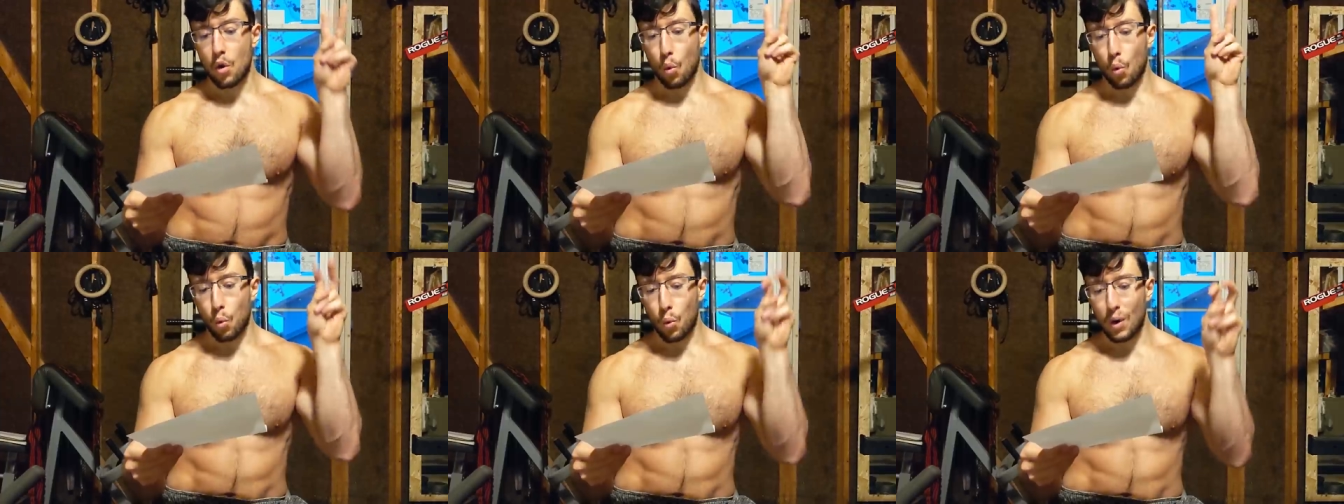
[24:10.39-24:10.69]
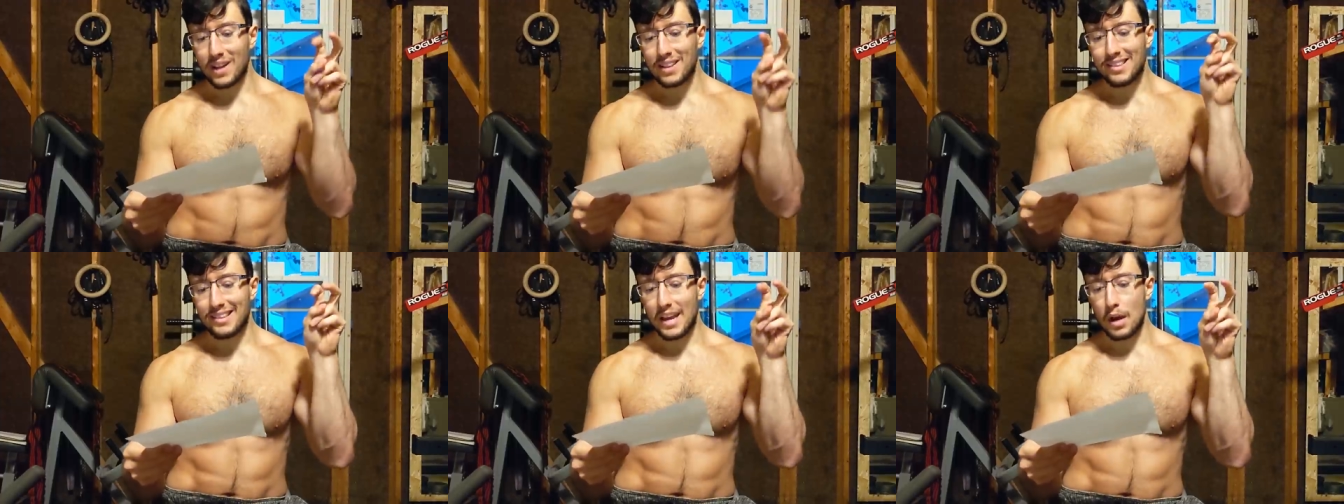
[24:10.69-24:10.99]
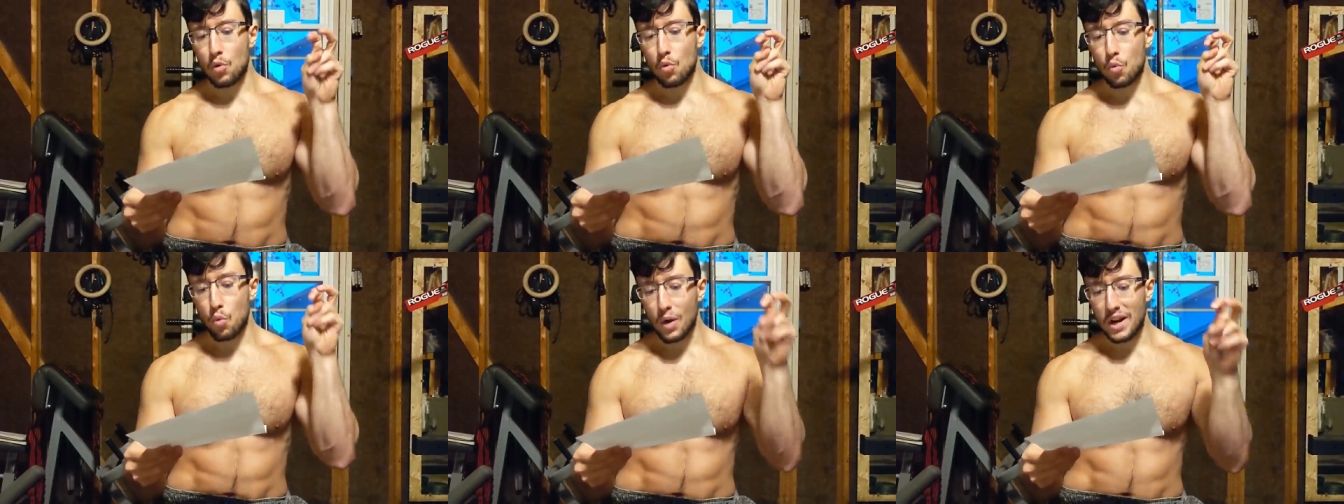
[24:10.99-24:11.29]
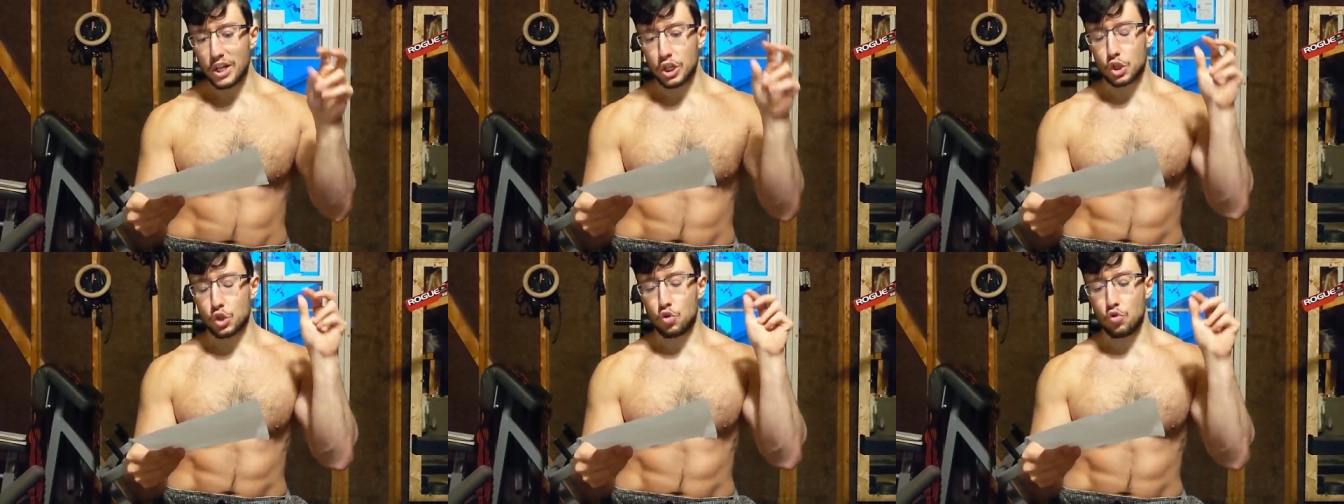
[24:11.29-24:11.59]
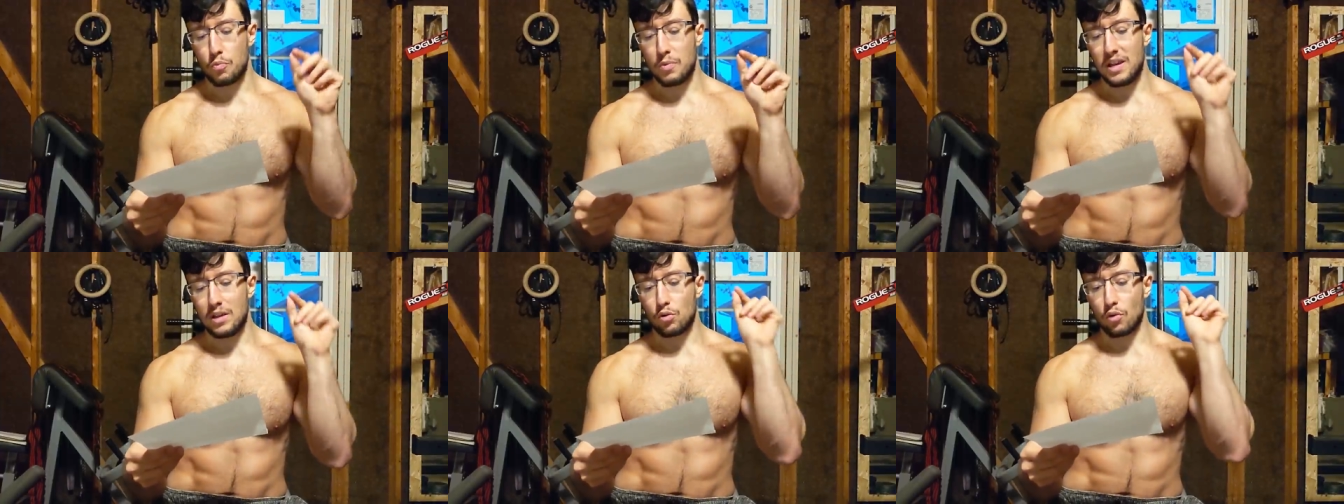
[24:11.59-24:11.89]
when they wish
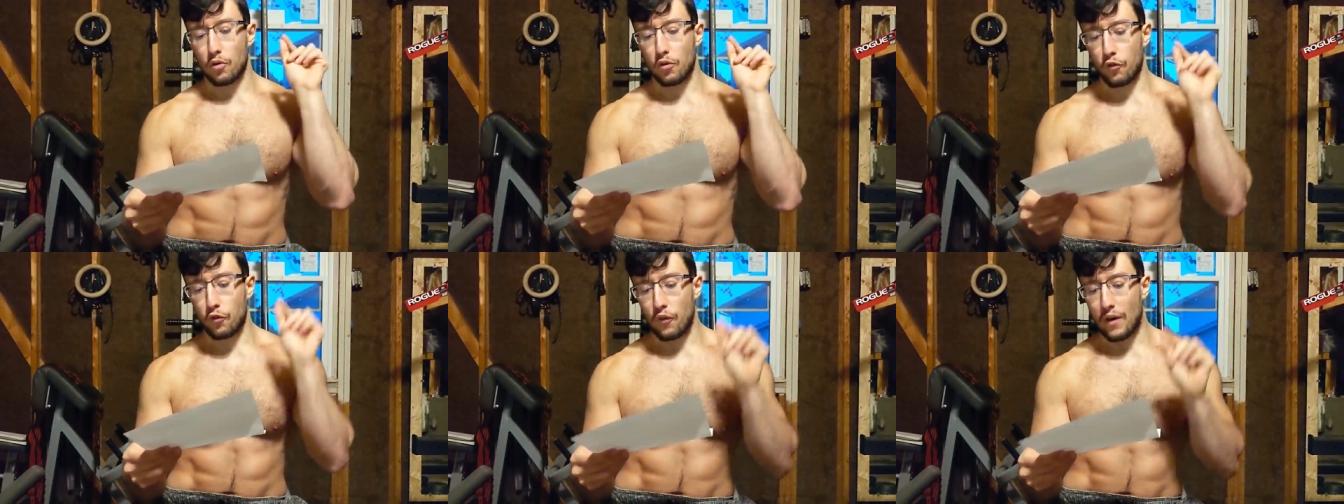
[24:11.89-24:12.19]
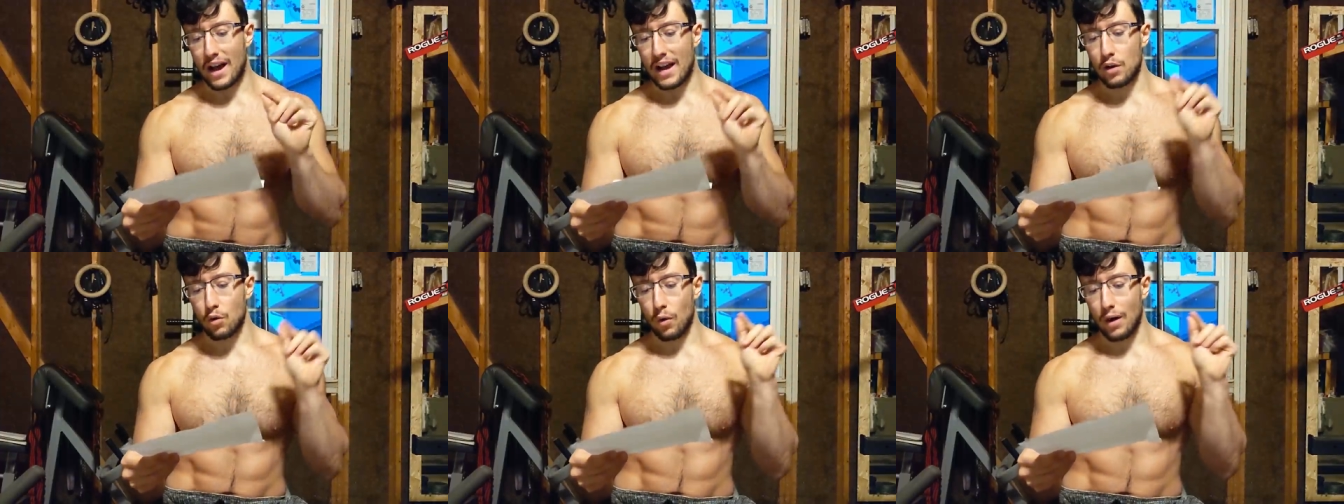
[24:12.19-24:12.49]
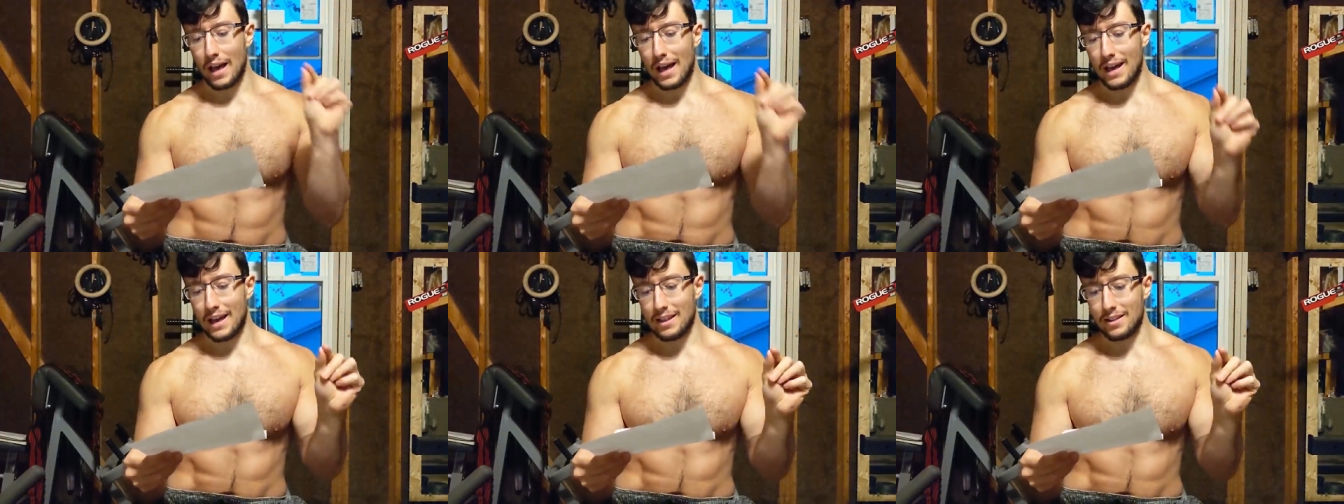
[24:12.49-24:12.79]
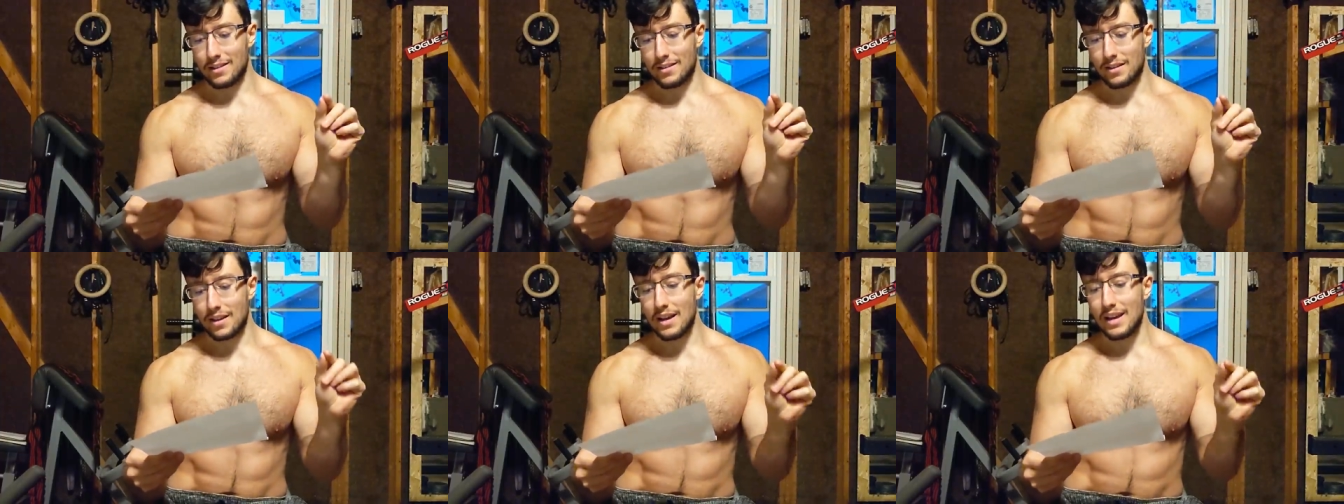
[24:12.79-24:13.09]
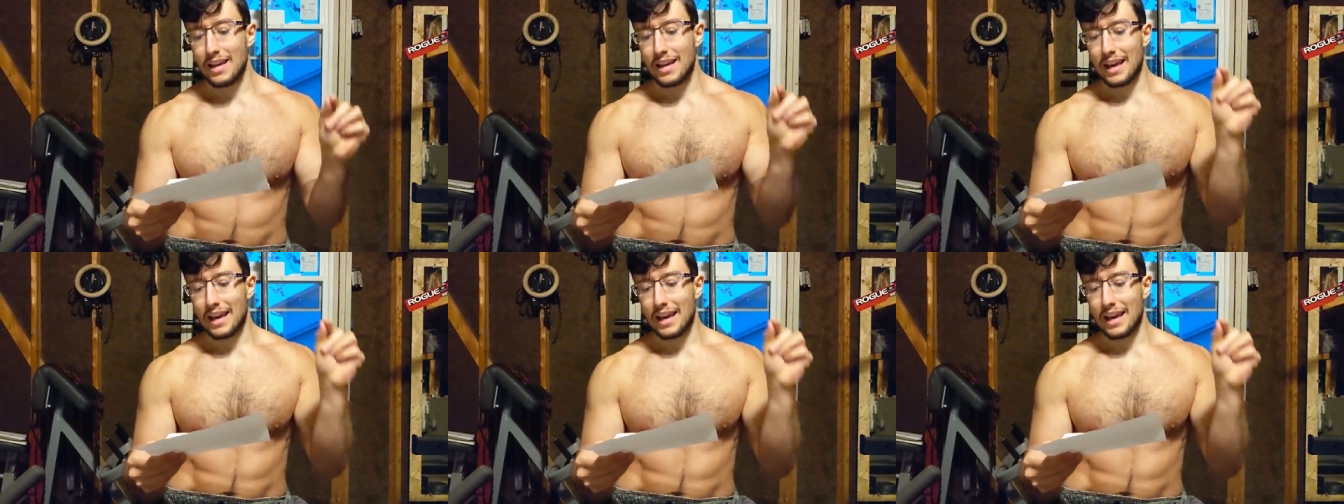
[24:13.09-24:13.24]
to be the final end